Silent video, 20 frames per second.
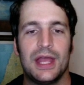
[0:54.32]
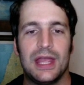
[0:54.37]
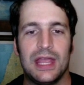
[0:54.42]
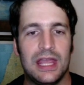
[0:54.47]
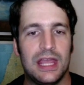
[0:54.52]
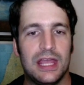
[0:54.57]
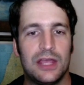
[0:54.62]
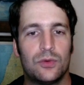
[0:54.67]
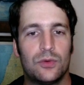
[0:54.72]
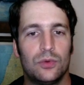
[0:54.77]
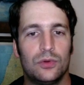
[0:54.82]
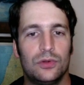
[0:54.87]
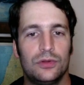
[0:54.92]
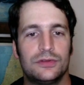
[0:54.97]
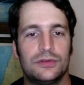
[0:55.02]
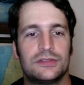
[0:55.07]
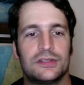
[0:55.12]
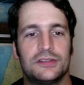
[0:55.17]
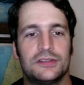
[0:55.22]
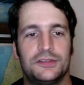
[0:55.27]

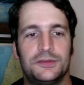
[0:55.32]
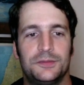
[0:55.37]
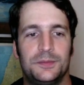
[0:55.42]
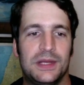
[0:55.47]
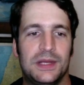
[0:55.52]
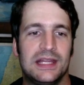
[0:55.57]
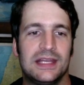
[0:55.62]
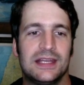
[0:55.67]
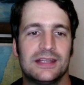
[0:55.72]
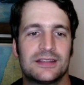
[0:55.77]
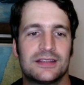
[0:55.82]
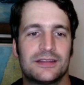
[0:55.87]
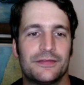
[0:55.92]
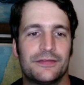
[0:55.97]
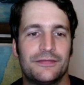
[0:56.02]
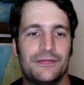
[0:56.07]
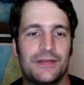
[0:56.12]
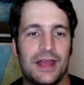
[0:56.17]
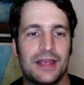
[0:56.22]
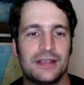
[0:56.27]
equals spitting into the
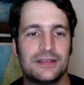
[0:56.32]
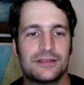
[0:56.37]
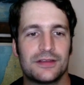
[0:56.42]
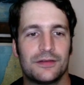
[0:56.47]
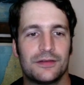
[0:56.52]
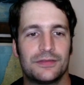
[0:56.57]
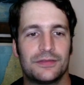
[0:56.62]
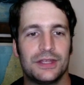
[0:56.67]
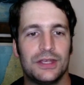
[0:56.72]
face of